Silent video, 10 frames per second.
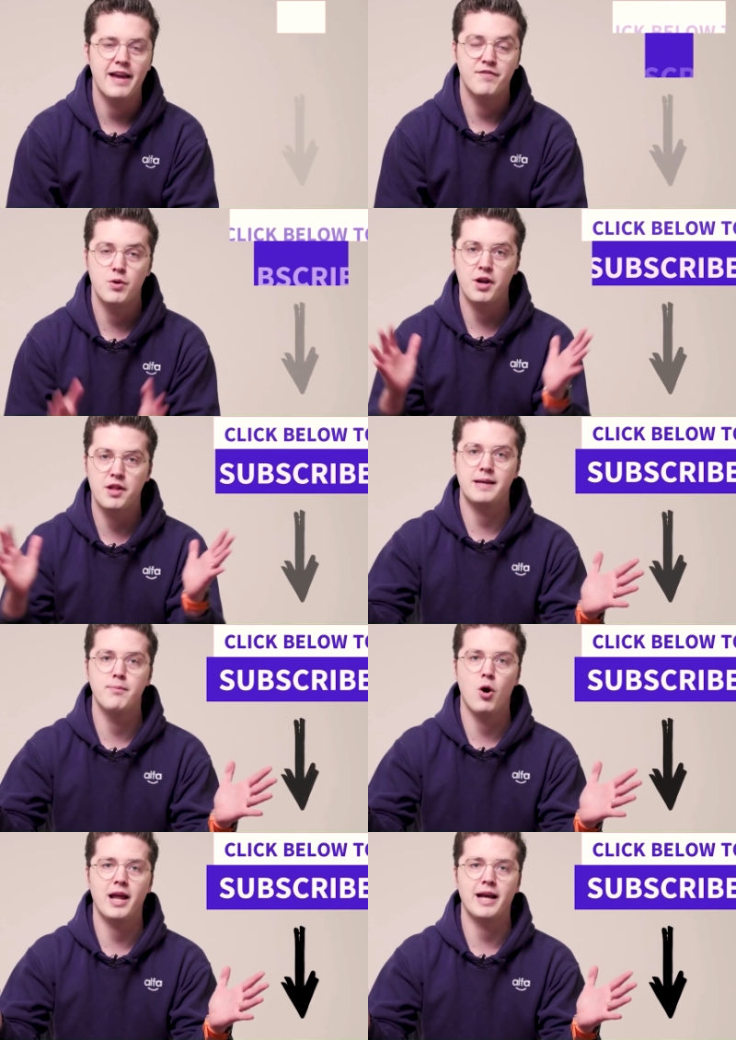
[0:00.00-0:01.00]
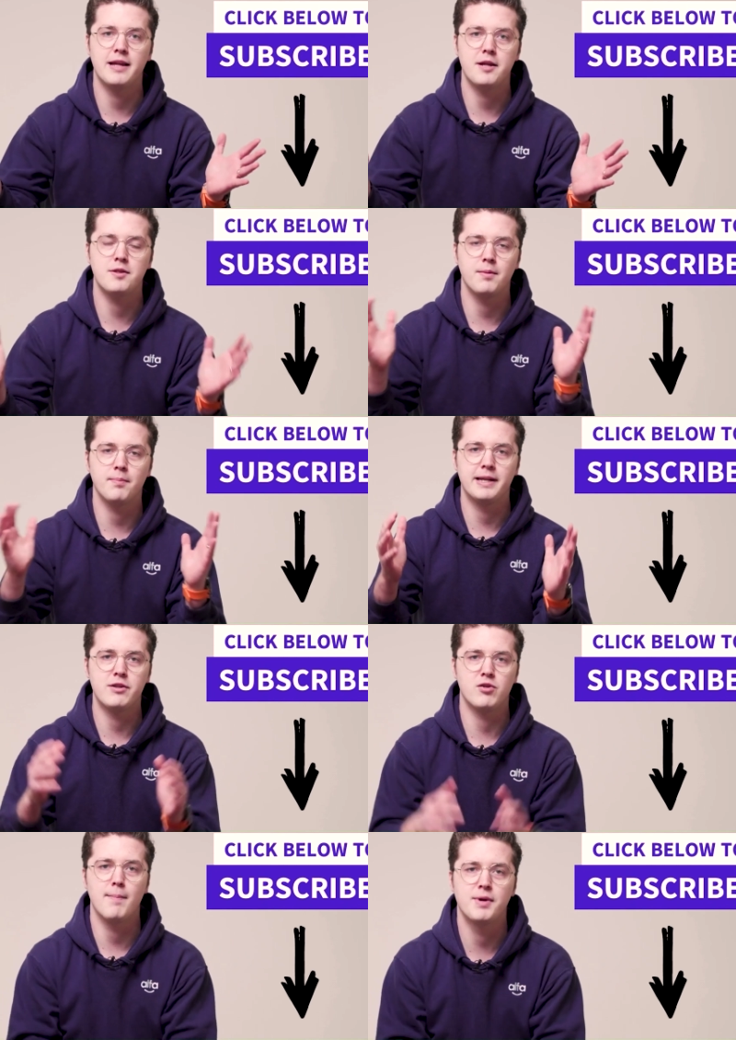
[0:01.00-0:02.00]
If you want to see more like this,
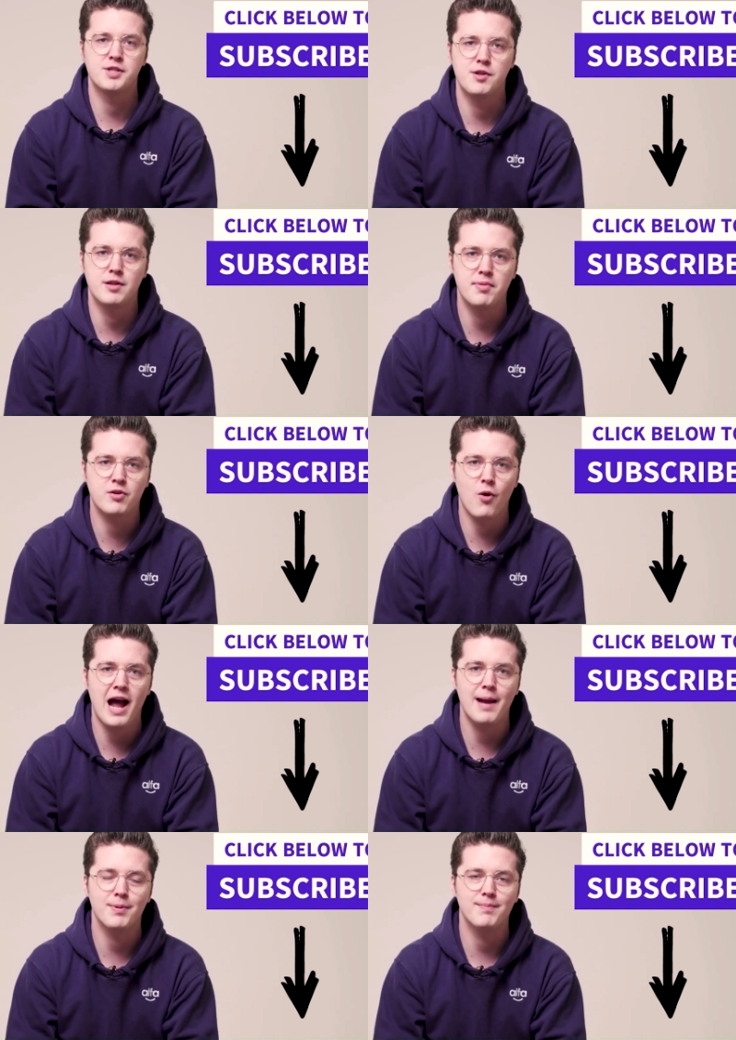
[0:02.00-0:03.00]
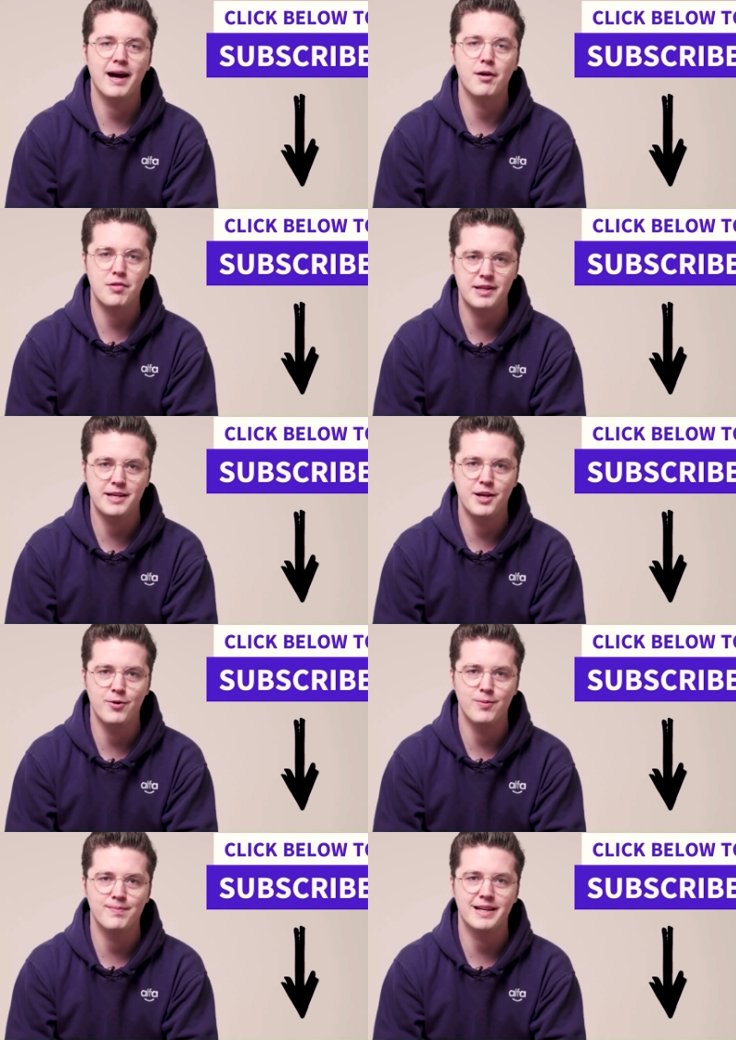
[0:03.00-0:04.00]
please remember to subscribe and I'll see
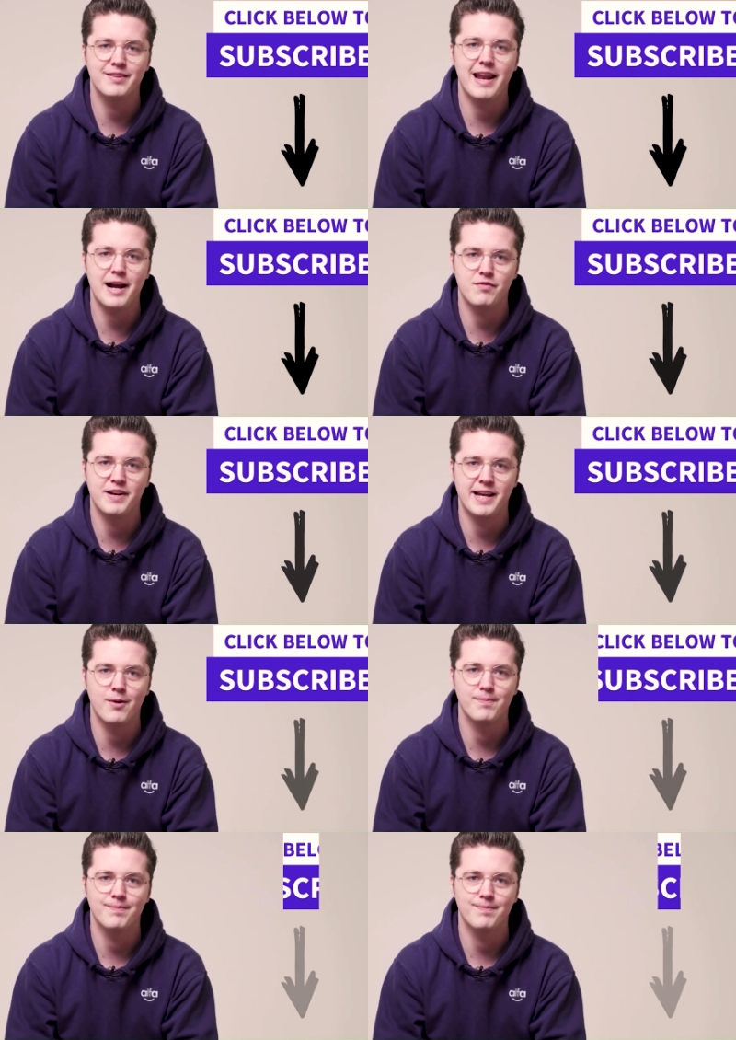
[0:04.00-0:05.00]
you in the next video.